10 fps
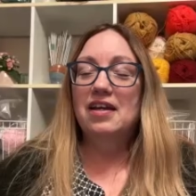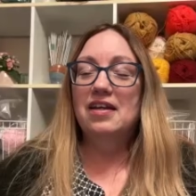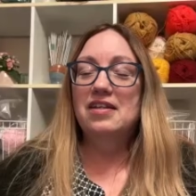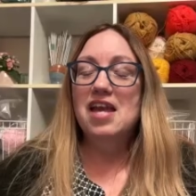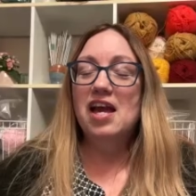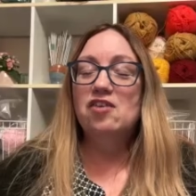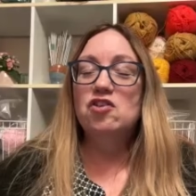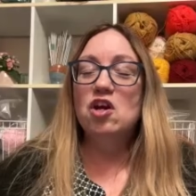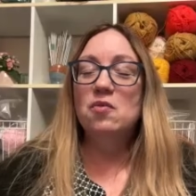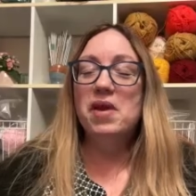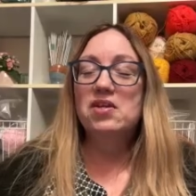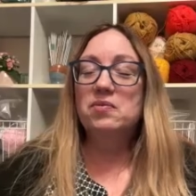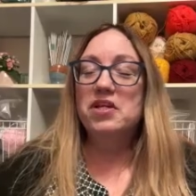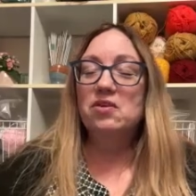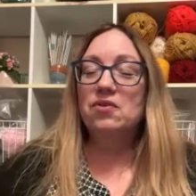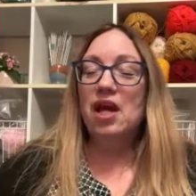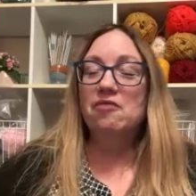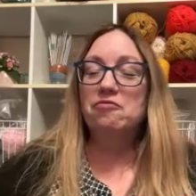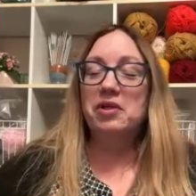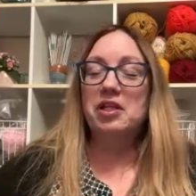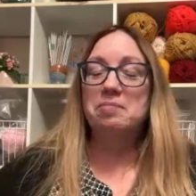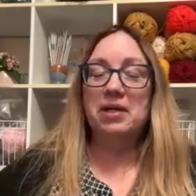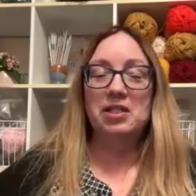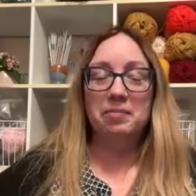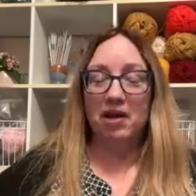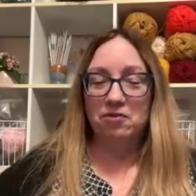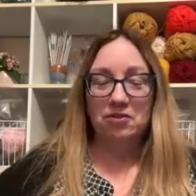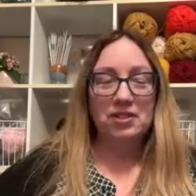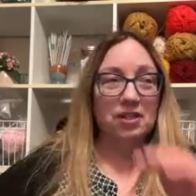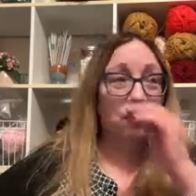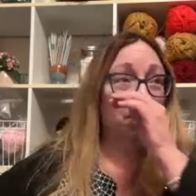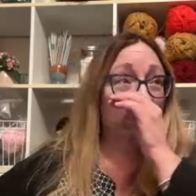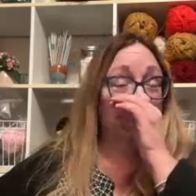Yeah, no, Amanda, we don't have really big spiders here.